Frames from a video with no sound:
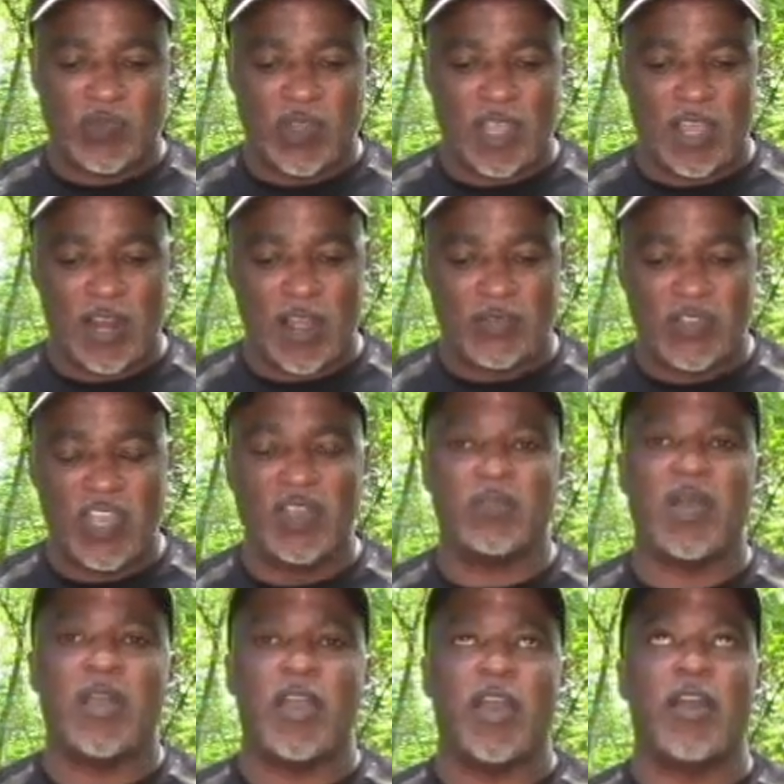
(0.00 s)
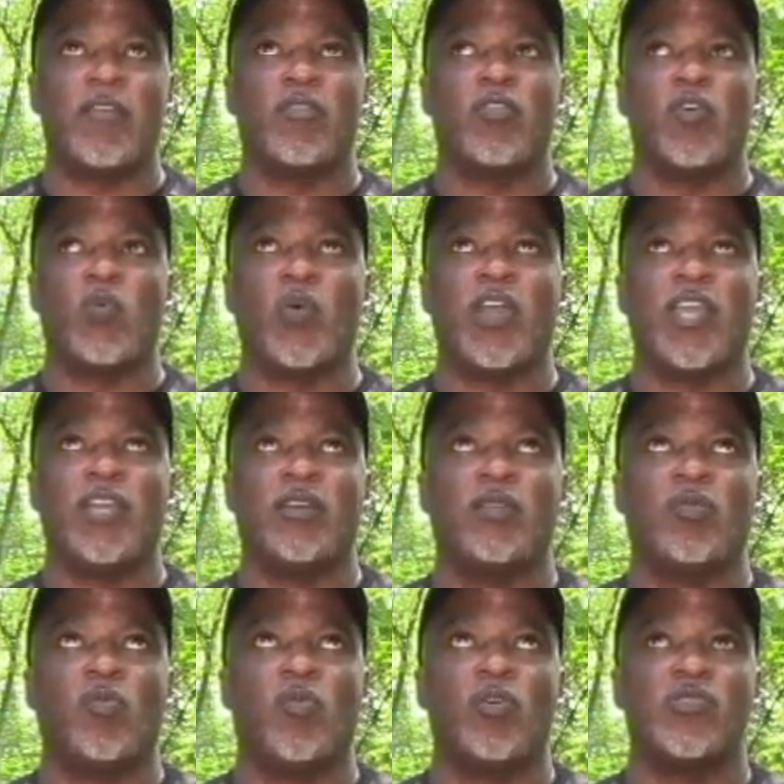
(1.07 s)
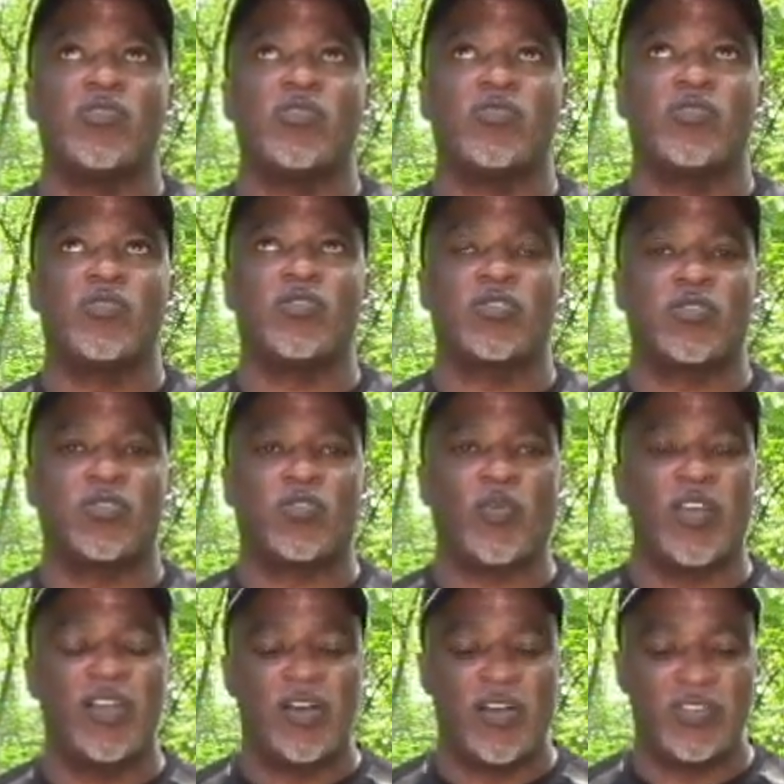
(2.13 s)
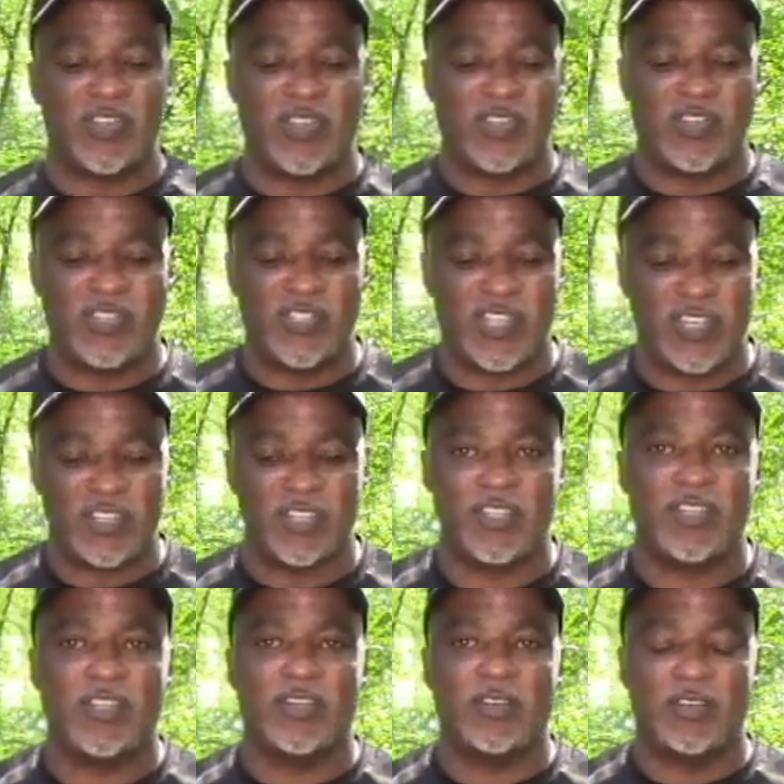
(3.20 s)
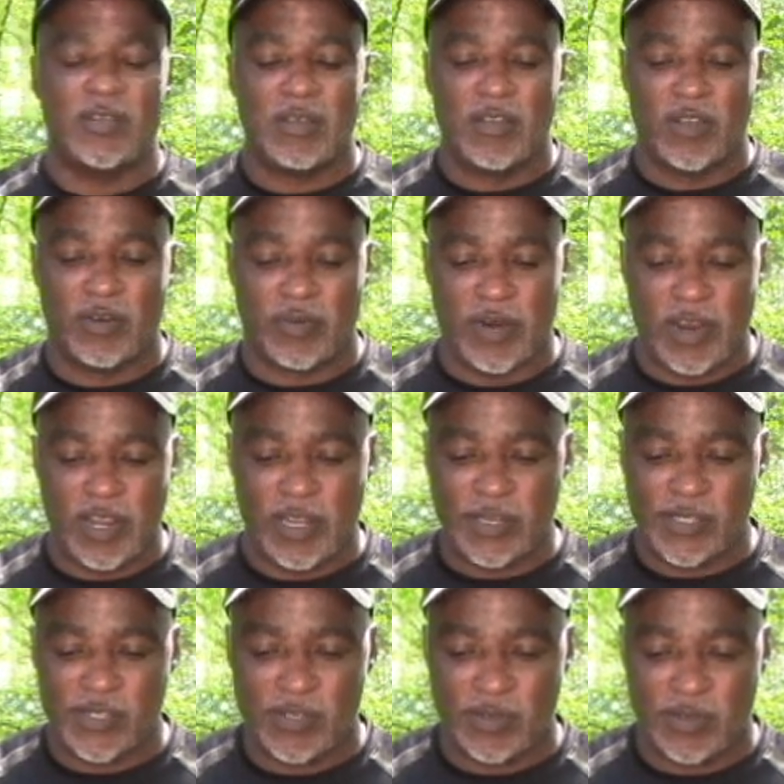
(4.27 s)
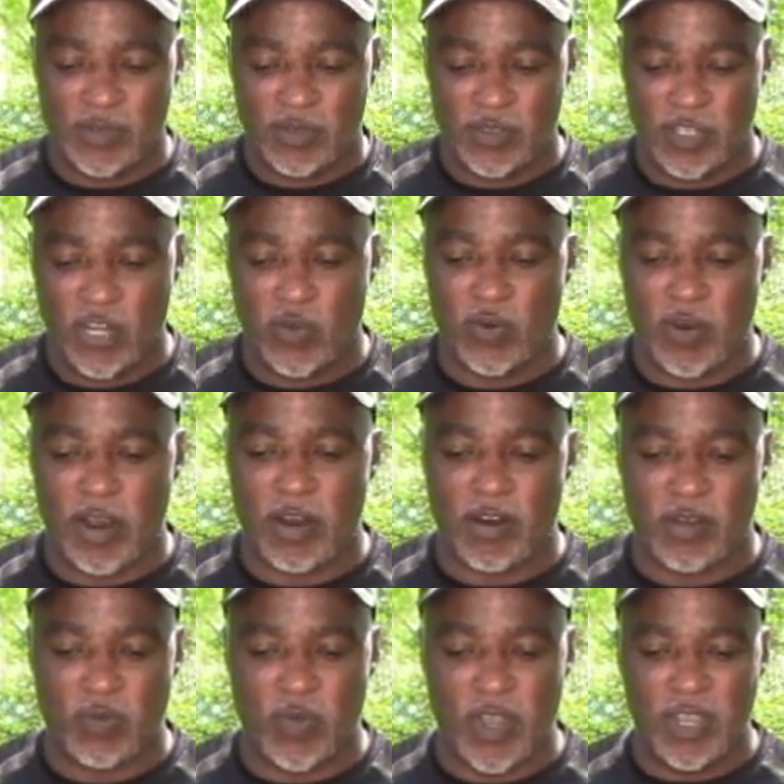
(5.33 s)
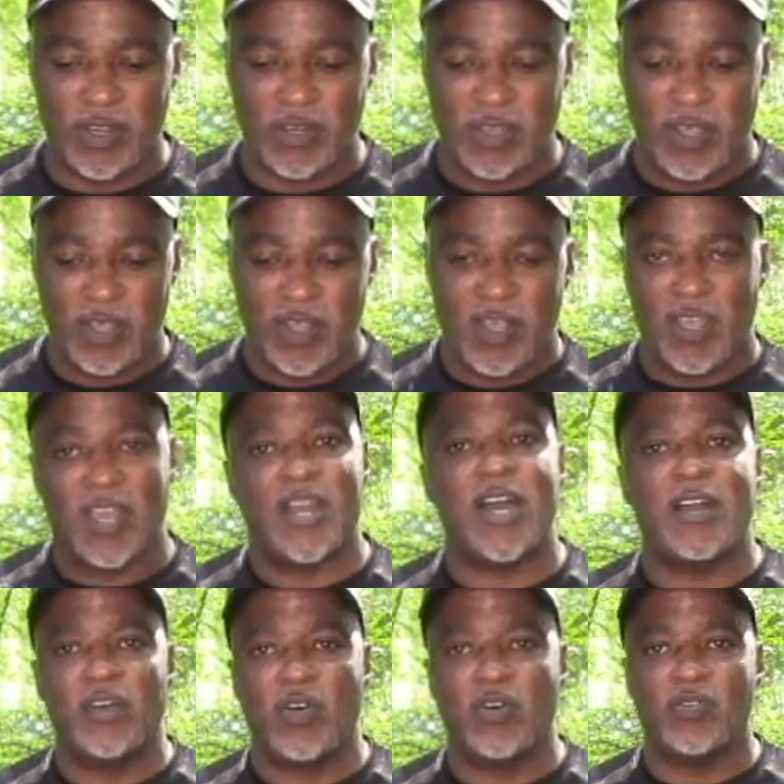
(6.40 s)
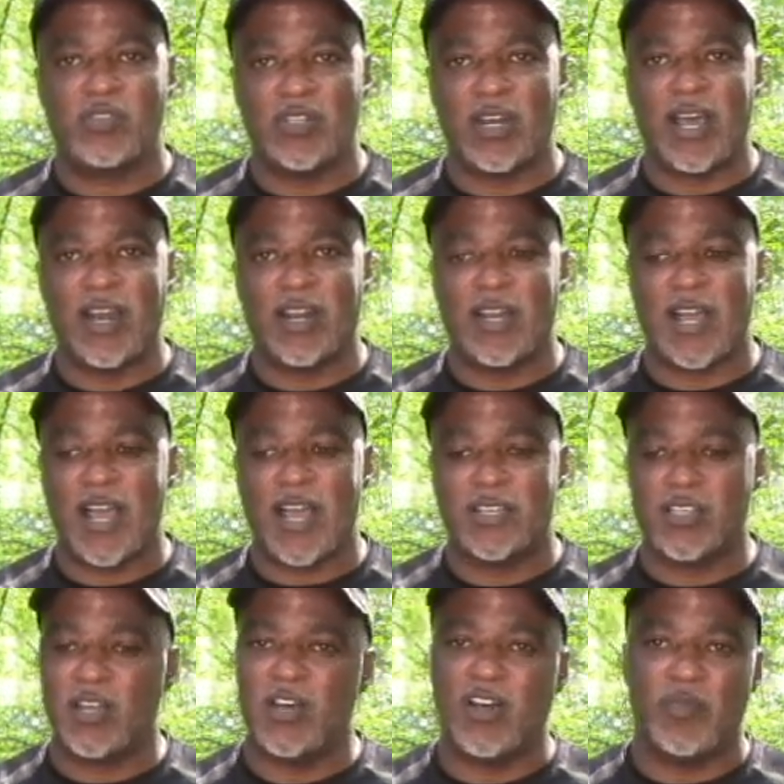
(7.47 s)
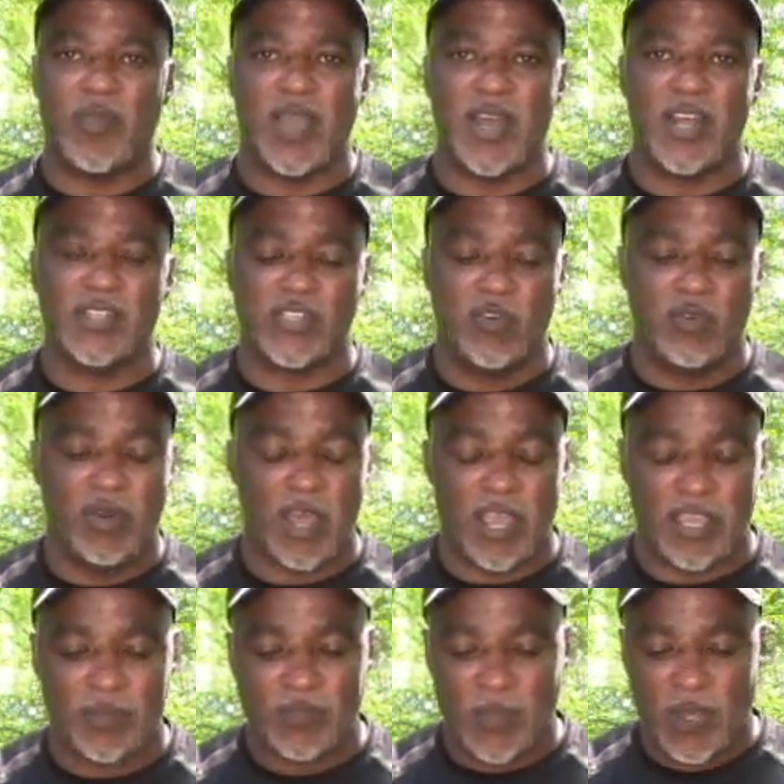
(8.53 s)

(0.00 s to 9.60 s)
and I think my arrow weight was 360 grains total arrow weight. And I noticed a lot of guys say, oh man, that's too light.